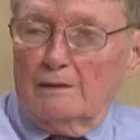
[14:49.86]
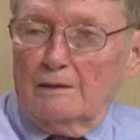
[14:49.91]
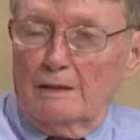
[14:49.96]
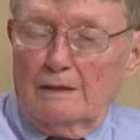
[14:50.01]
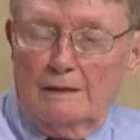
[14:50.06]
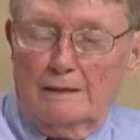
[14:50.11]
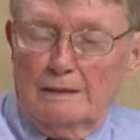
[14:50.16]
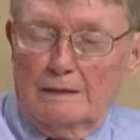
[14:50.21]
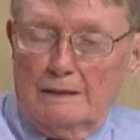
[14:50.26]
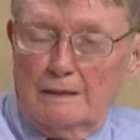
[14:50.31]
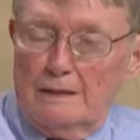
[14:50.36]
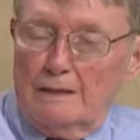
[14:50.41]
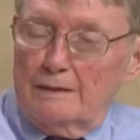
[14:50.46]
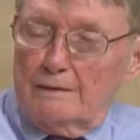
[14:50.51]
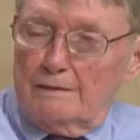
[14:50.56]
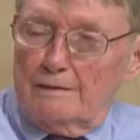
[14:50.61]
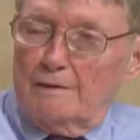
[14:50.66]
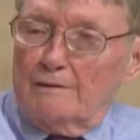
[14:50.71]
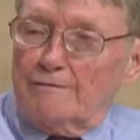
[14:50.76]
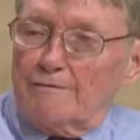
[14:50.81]
in,
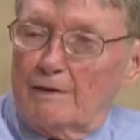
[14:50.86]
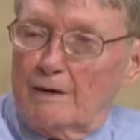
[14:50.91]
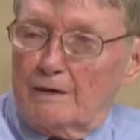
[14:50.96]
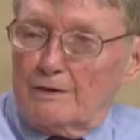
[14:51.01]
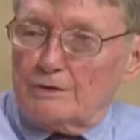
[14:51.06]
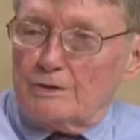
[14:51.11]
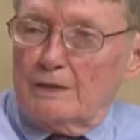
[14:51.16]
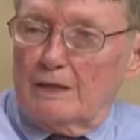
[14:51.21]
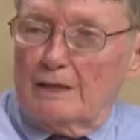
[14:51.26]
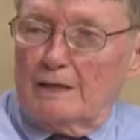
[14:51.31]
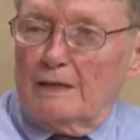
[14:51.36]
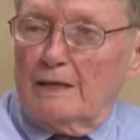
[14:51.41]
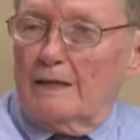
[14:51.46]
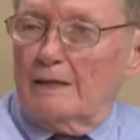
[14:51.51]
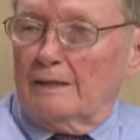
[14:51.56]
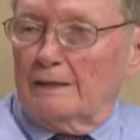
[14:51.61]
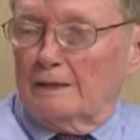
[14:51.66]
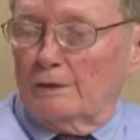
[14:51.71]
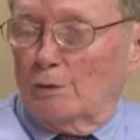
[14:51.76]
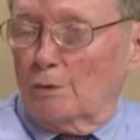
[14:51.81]
in the Fireside
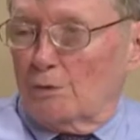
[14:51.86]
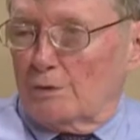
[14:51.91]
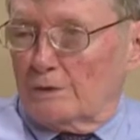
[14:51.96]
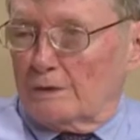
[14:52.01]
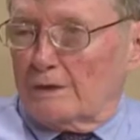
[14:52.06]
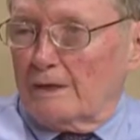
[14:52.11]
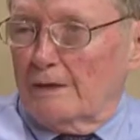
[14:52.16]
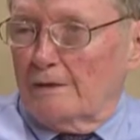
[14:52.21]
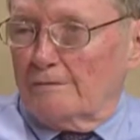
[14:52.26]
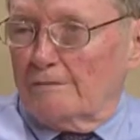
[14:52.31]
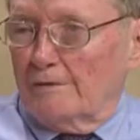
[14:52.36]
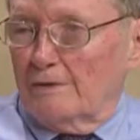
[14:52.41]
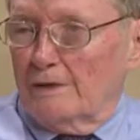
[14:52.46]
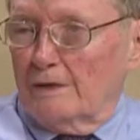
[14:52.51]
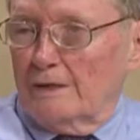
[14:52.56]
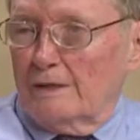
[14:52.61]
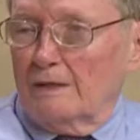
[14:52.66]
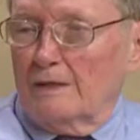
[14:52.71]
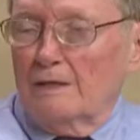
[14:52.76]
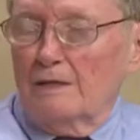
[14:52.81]
and or the
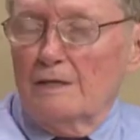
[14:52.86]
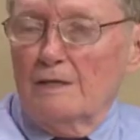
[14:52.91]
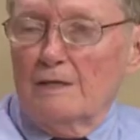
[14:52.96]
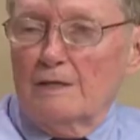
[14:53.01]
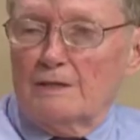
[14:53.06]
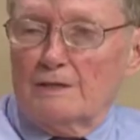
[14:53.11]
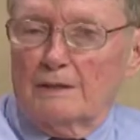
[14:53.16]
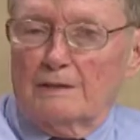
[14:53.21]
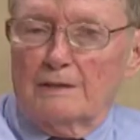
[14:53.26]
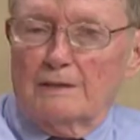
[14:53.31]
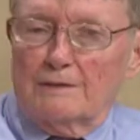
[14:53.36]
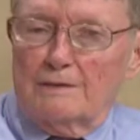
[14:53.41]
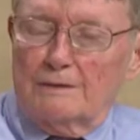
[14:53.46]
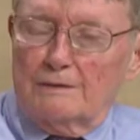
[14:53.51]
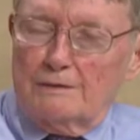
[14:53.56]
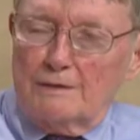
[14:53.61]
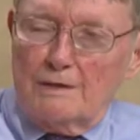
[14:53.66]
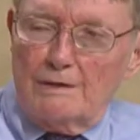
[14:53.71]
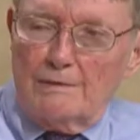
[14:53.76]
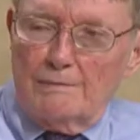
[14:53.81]
cafe, said that
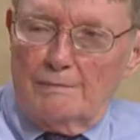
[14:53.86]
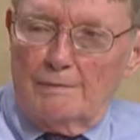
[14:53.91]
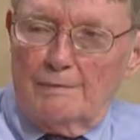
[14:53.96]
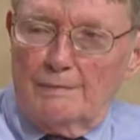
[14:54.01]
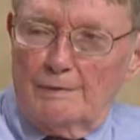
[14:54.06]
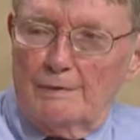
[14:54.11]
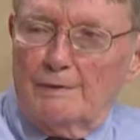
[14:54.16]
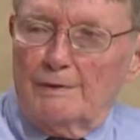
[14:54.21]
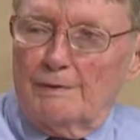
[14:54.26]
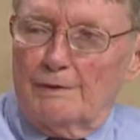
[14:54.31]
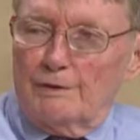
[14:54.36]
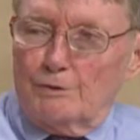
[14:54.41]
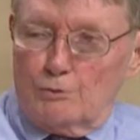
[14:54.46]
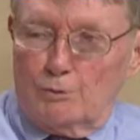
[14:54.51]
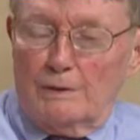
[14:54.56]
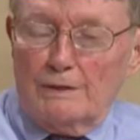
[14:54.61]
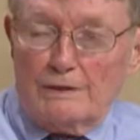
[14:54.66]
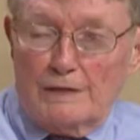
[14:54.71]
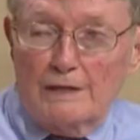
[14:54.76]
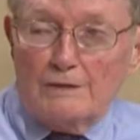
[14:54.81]
there there's
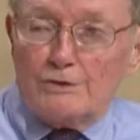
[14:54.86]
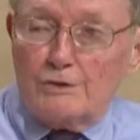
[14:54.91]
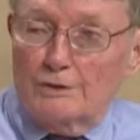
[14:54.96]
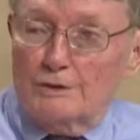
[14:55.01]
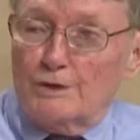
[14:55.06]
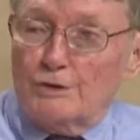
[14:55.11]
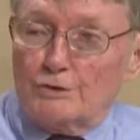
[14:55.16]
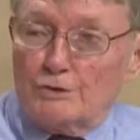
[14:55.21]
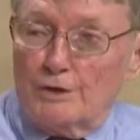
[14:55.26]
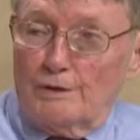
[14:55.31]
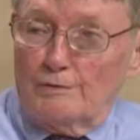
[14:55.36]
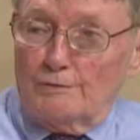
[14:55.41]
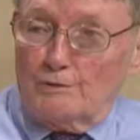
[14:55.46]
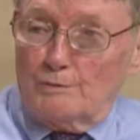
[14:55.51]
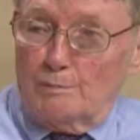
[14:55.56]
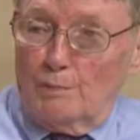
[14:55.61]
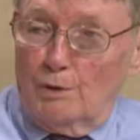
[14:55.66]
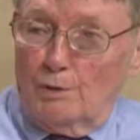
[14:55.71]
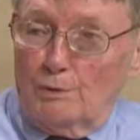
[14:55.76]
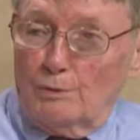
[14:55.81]
one kitchen that serves
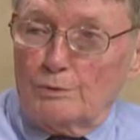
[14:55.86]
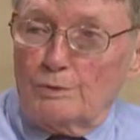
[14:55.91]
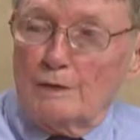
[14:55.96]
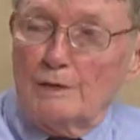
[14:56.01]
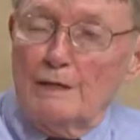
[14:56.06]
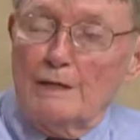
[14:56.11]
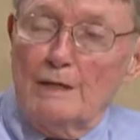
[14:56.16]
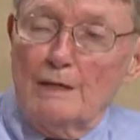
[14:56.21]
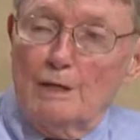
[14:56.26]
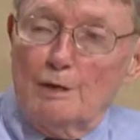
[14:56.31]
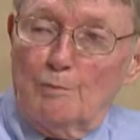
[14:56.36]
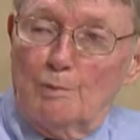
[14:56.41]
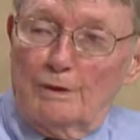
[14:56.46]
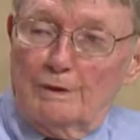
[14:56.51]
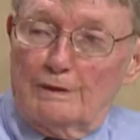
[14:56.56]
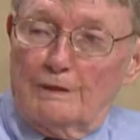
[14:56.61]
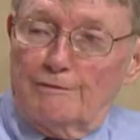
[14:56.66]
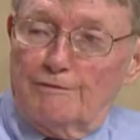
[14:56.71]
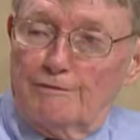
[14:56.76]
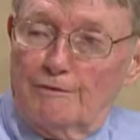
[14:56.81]
both, mm -hmm.
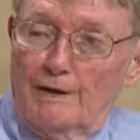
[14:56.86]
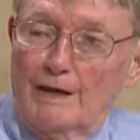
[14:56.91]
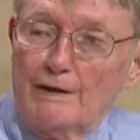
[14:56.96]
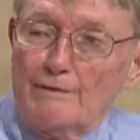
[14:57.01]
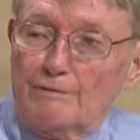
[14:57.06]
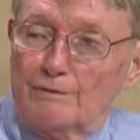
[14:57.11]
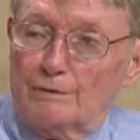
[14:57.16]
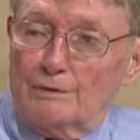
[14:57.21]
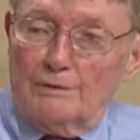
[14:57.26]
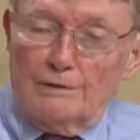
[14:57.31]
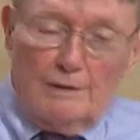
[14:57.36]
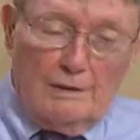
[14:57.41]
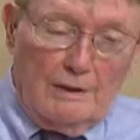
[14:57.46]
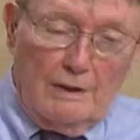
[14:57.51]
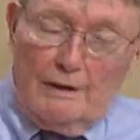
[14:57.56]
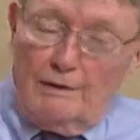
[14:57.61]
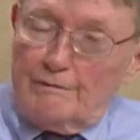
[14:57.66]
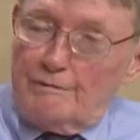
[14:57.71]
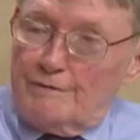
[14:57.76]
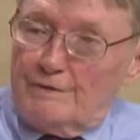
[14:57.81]
but the flavor
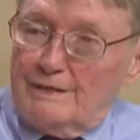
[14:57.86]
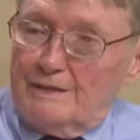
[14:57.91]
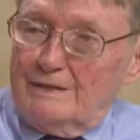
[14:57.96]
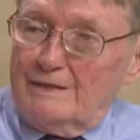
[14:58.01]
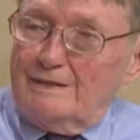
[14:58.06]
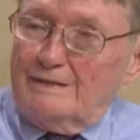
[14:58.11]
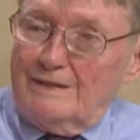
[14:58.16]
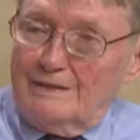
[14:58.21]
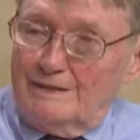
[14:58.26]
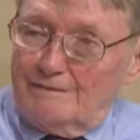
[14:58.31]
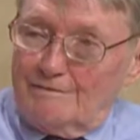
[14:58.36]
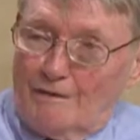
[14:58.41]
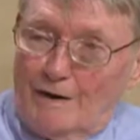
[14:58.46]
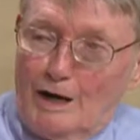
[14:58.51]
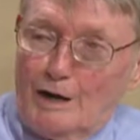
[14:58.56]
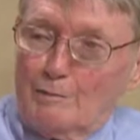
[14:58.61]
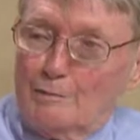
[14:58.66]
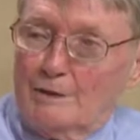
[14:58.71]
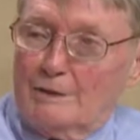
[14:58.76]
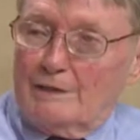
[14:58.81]
of the, the
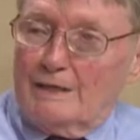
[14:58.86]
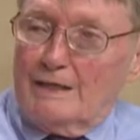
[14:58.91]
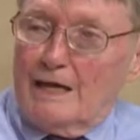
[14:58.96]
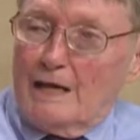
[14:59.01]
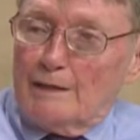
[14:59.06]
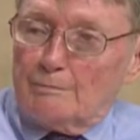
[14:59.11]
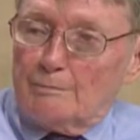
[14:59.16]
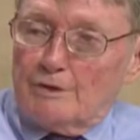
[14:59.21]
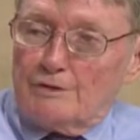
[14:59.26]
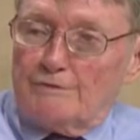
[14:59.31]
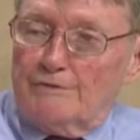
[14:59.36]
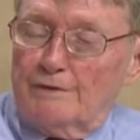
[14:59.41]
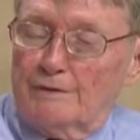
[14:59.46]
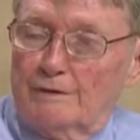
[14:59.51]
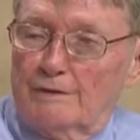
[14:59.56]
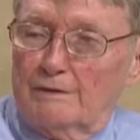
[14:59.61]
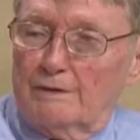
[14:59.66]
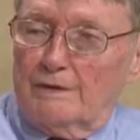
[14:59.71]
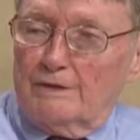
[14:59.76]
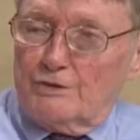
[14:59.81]
environment, the right.
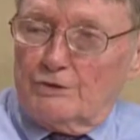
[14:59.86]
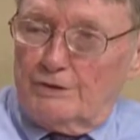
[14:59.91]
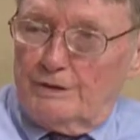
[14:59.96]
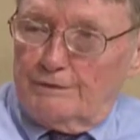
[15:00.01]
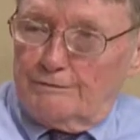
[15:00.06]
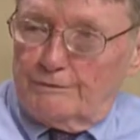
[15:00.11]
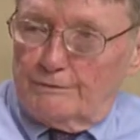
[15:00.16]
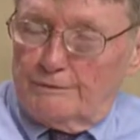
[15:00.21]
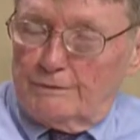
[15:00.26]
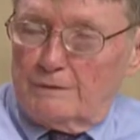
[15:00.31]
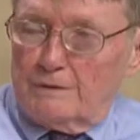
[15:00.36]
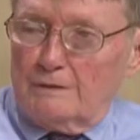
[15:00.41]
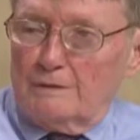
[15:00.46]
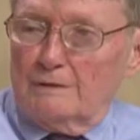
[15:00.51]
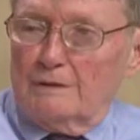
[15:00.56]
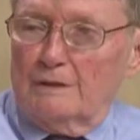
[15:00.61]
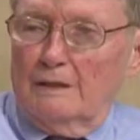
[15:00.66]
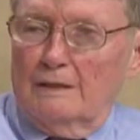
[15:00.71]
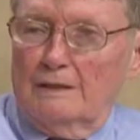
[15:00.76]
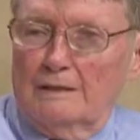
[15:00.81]
atmosphere is different,
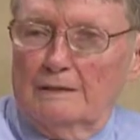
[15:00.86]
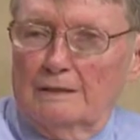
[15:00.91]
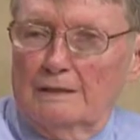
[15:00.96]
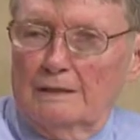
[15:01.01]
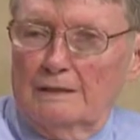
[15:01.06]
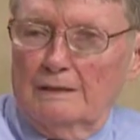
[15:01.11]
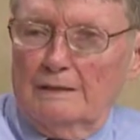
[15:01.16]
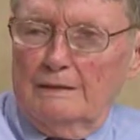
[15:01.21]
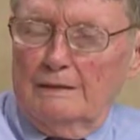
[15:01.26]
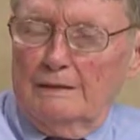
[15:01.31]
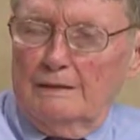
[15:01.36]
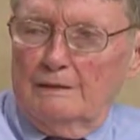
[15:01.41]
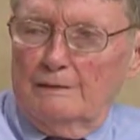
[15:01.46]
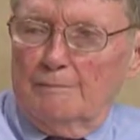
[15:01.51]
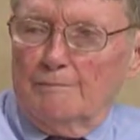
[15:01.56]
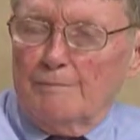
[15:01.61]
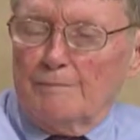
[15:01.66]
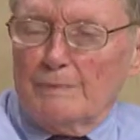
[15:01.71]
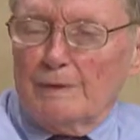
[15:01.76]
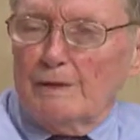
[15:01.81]
and the
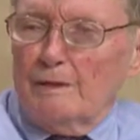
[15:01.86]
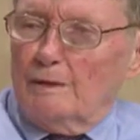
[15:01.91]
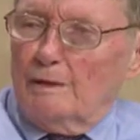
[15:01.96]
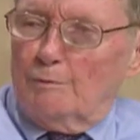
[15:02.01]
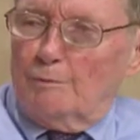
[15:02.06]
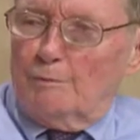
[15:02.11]
uh, it